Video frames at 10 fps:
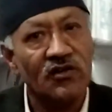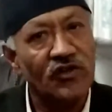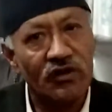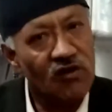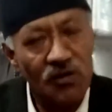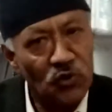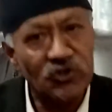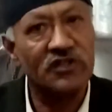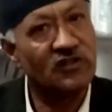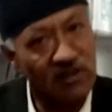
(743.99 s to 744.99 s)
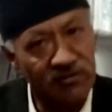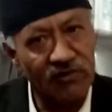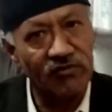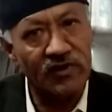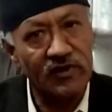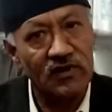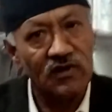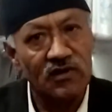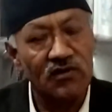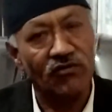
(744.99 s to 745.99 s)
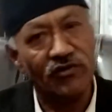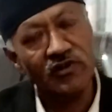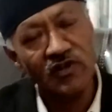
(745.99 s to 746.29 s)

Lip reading: There are oppositions everywhere, within